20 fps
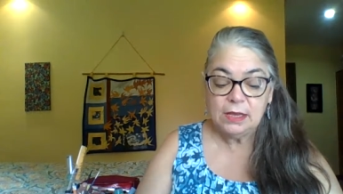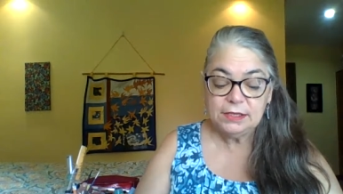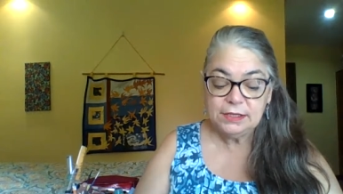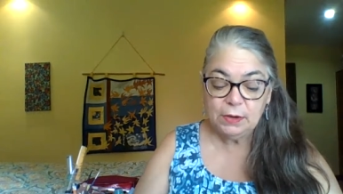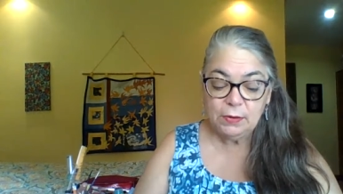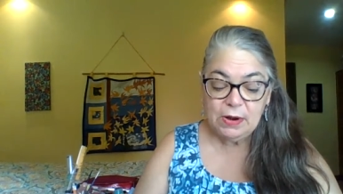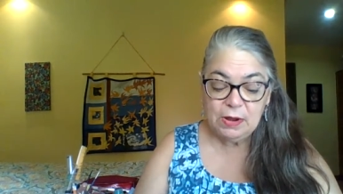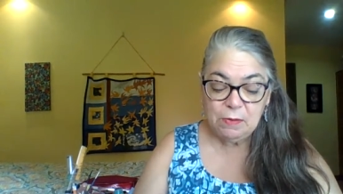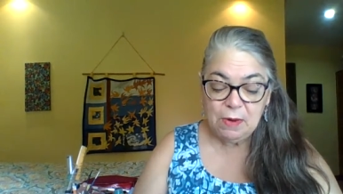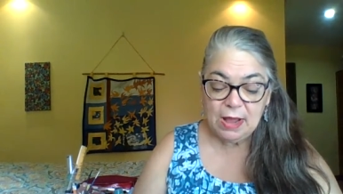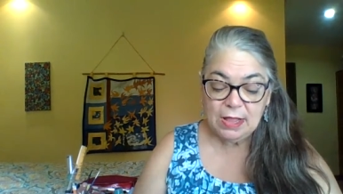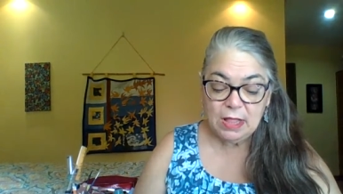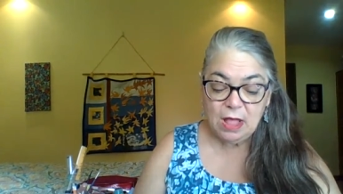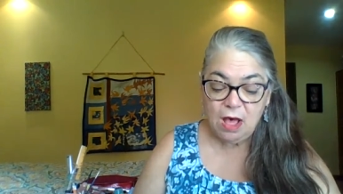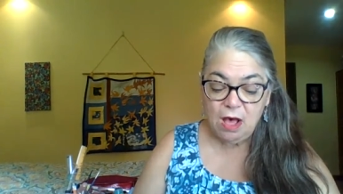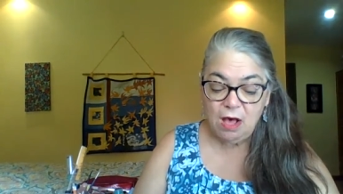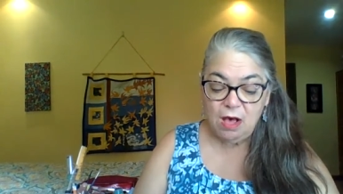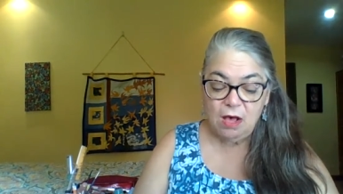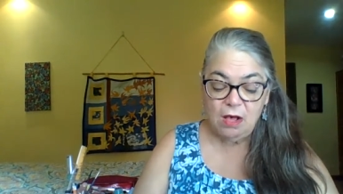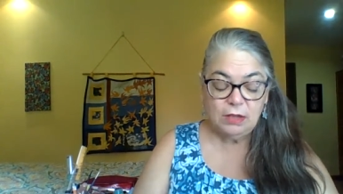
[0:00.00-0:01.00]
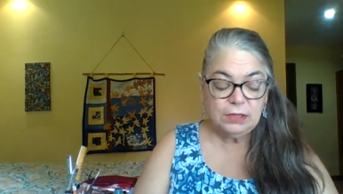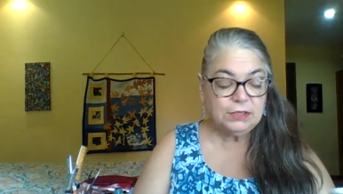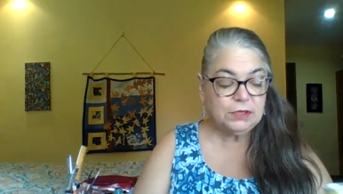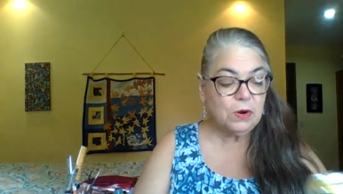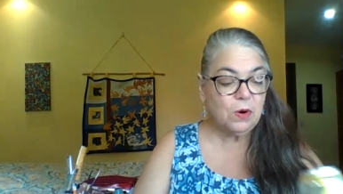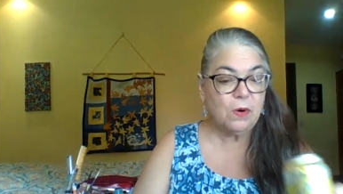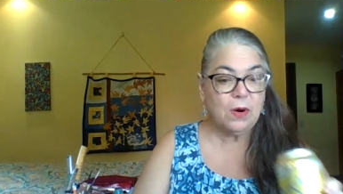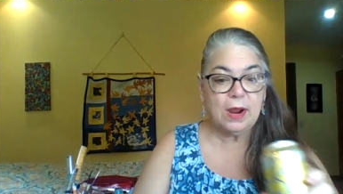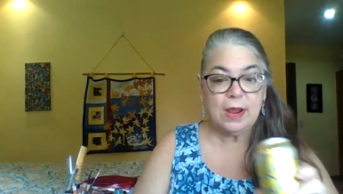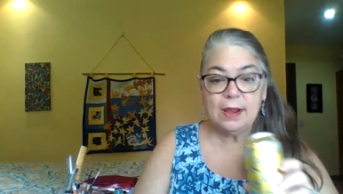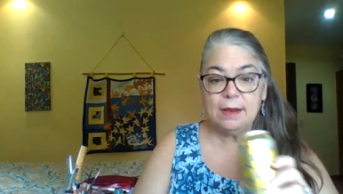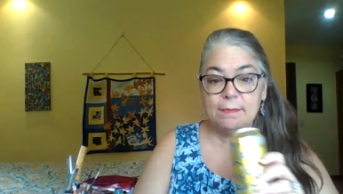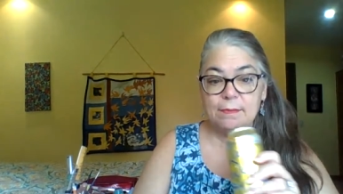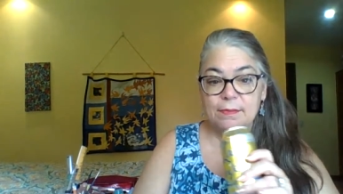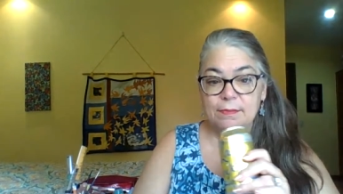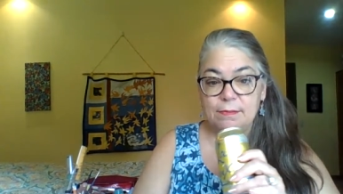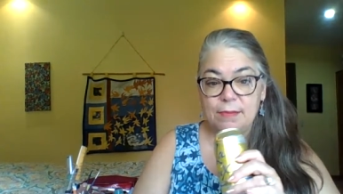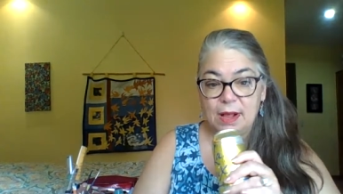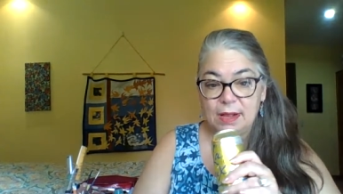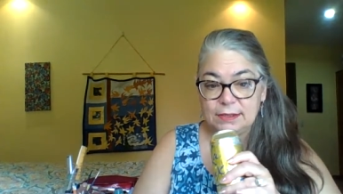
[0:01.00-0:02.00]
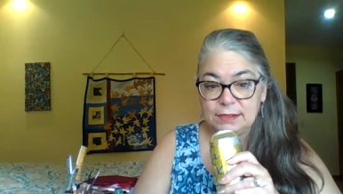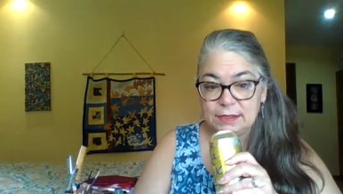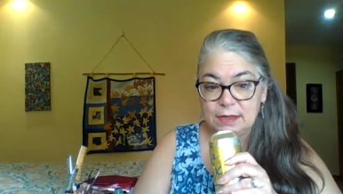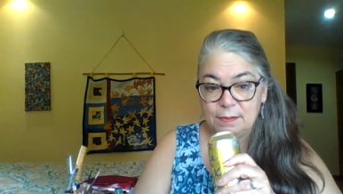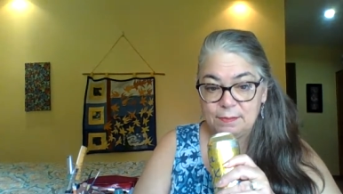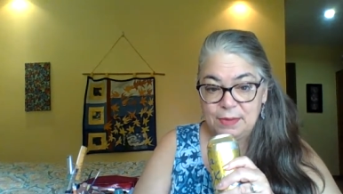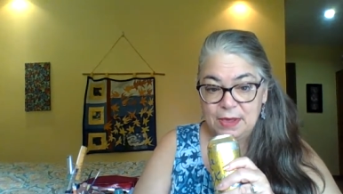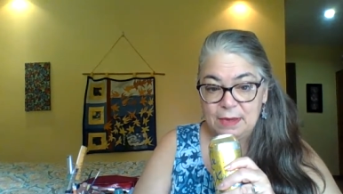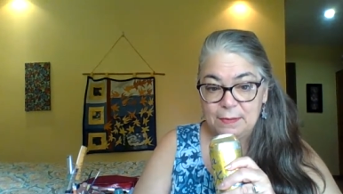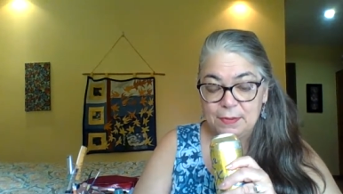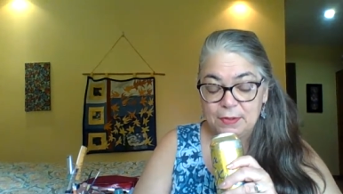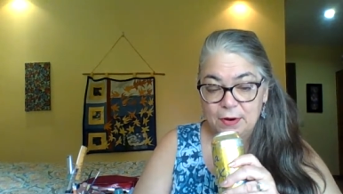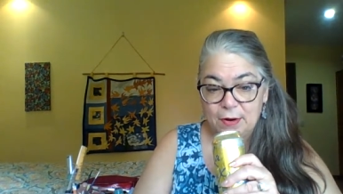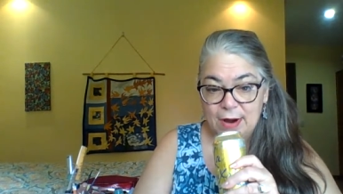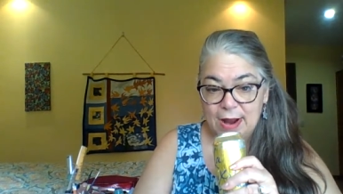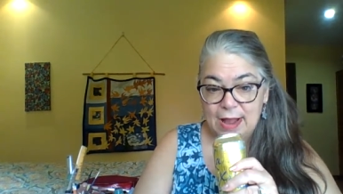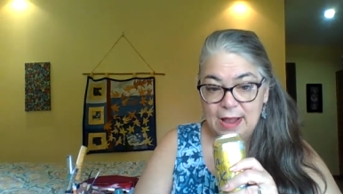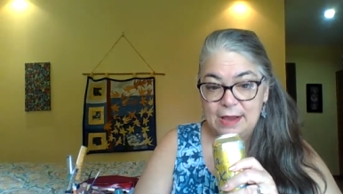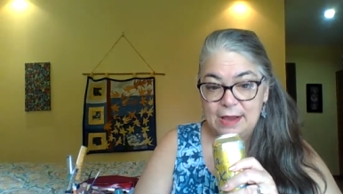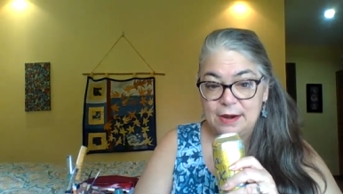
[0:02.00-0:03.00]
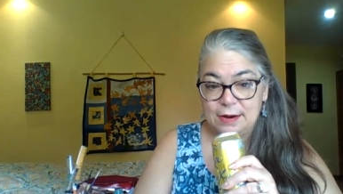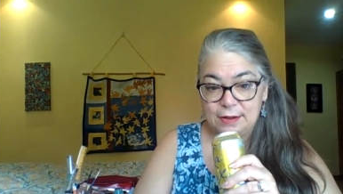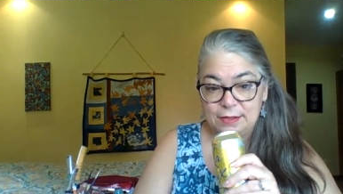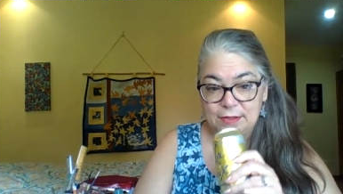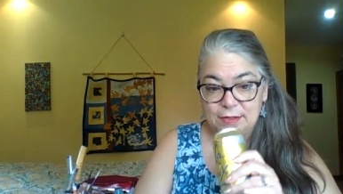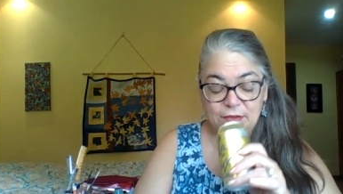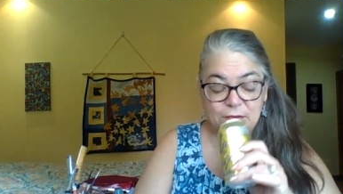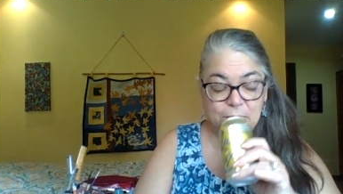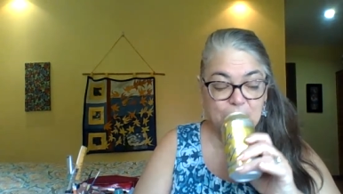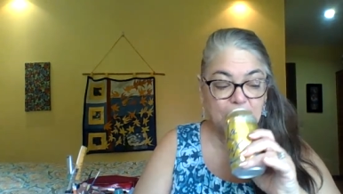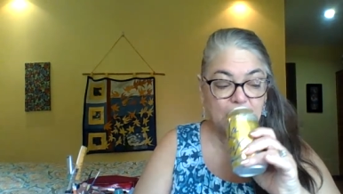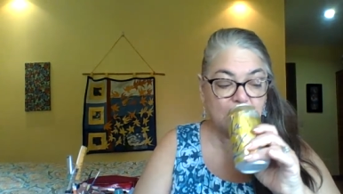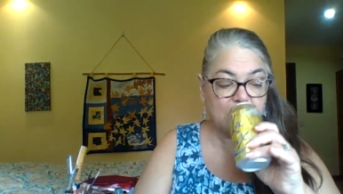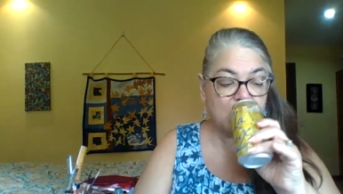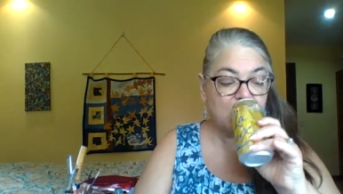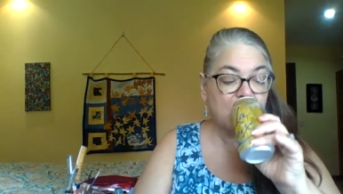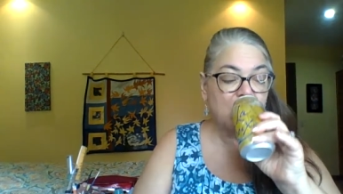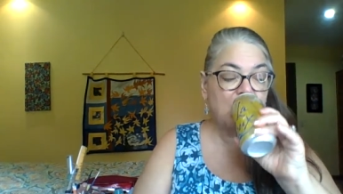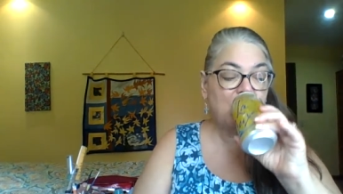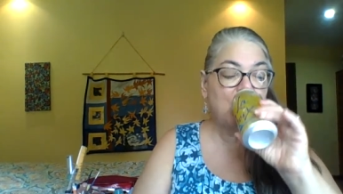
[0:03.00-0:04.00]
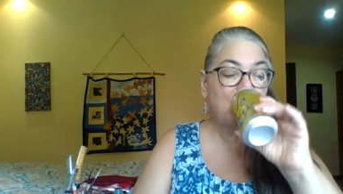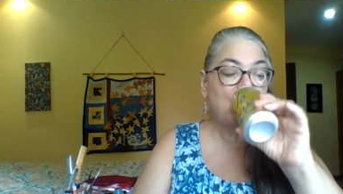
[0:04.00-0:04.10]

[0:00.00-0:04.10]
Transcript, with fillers: So, anyway, long story Muslim people are hated in this book.